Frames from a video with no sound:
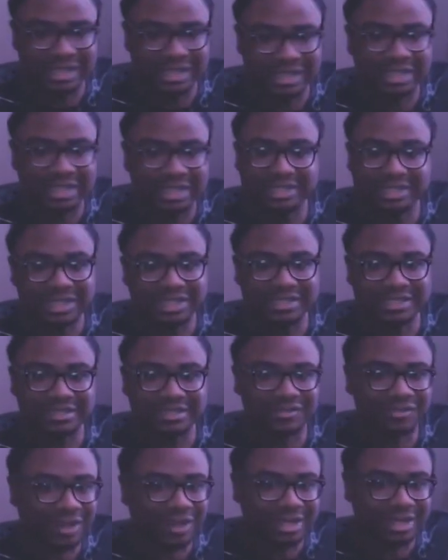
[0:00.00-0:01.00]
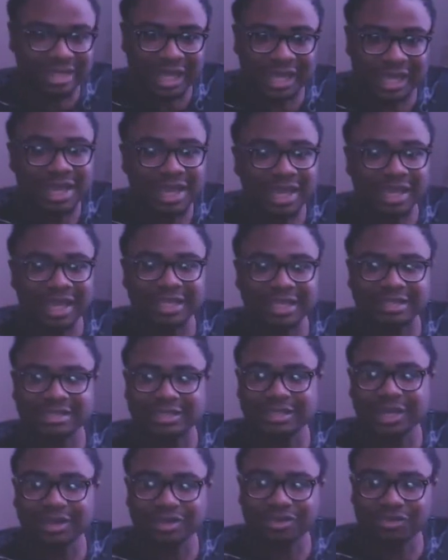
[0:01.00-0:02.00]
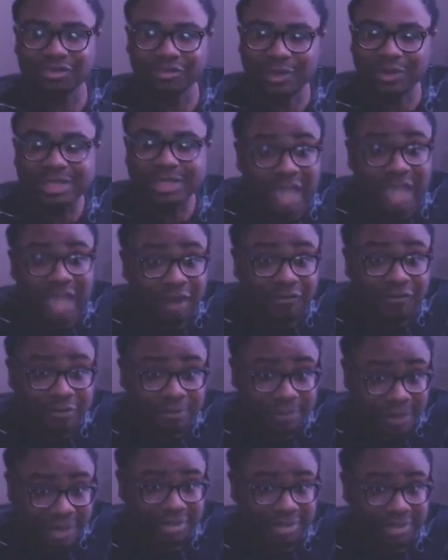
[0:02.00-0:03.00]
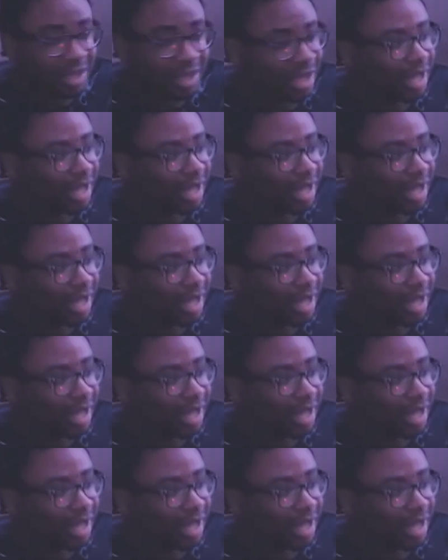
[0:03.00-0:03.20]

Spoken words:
Like Jesus Christ, like Sonic reaching out for Pikachu,